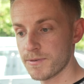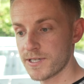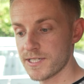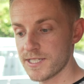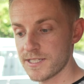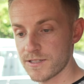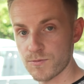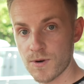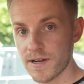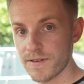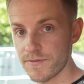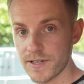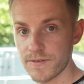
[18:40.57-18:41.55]
because it's the
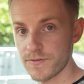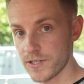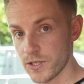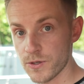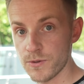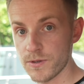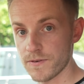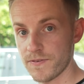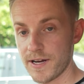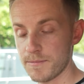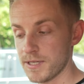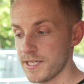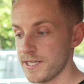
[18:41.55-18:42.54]
right thing for you, your
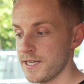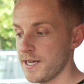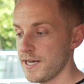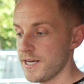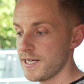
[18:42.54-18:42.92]
family,